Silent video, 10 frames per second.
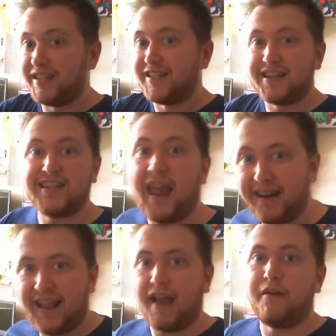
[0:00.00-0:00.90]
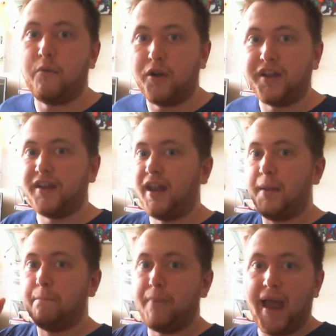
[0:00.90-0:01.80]
It's exactly how I want it,
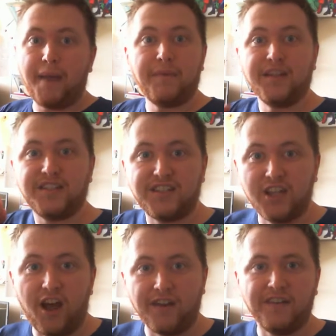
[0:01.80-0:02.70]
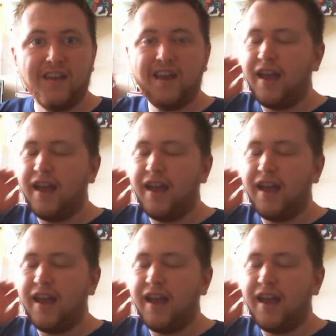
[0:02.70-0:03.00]
and bam, it's done.